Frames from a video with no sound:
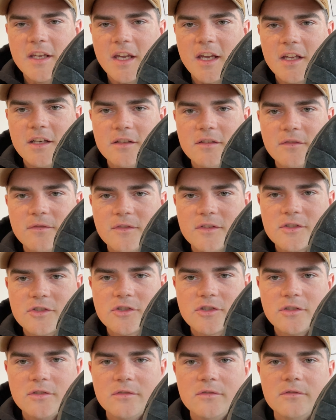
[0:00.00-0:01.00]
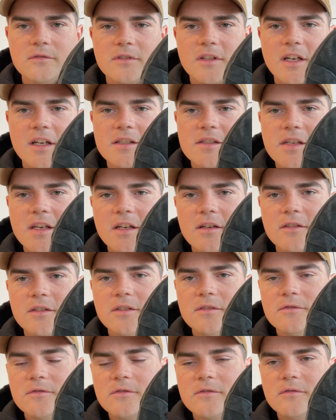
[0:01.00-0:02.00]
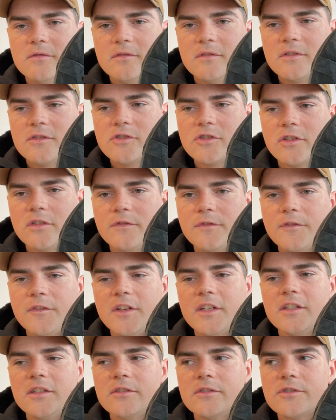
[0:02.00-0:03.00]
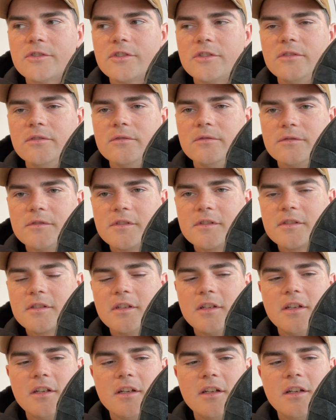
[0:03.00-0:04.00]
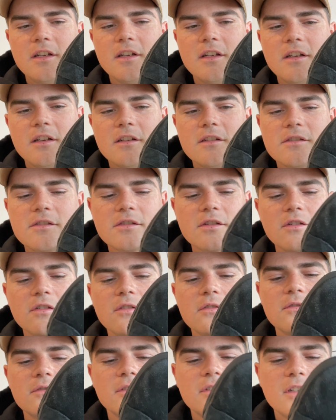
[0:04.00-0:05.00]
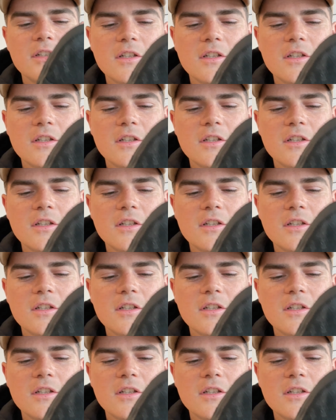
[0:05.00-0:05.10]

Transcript: end of the shoe. That's how you should fit your shoes. So